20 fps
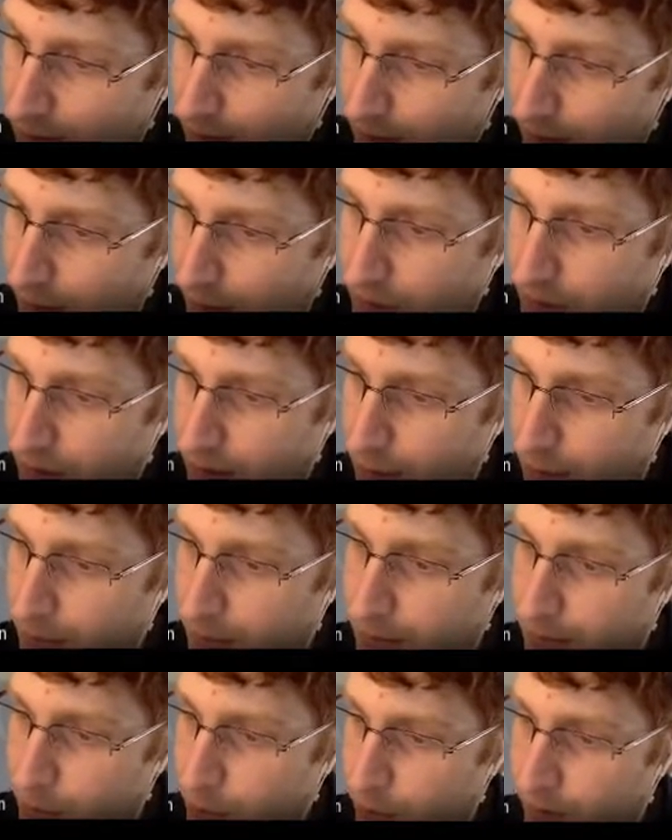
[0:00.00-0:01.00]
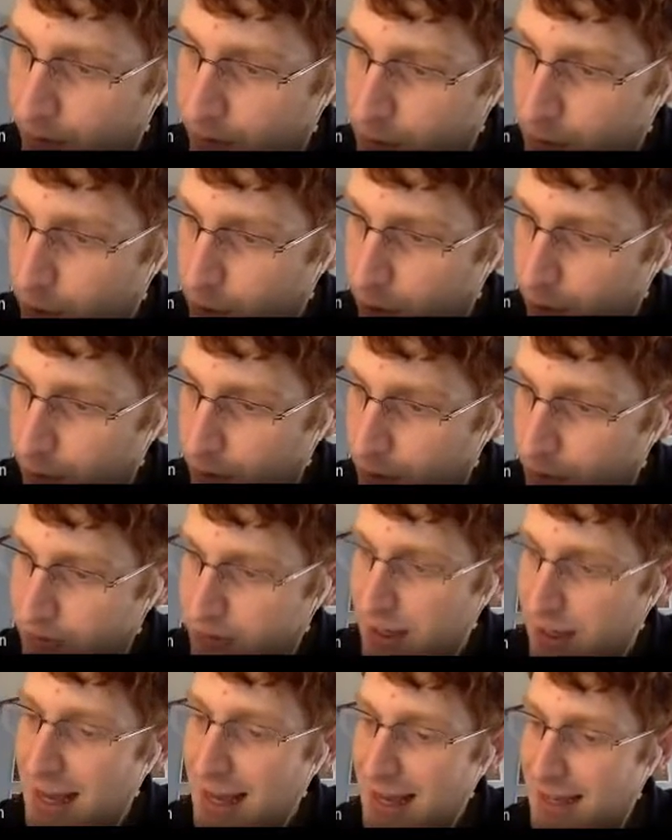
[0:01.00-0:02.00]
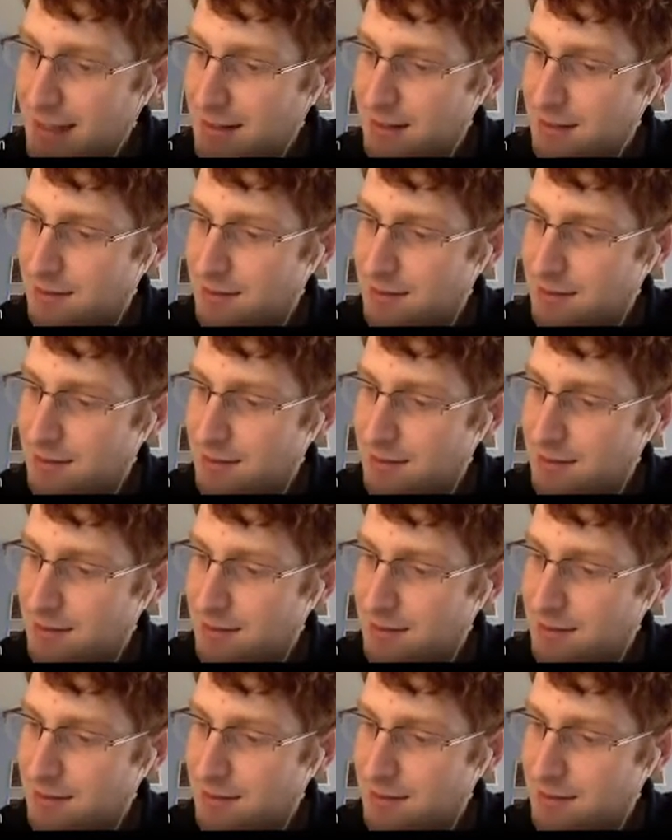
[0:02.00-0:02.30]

is going to be between the terminal side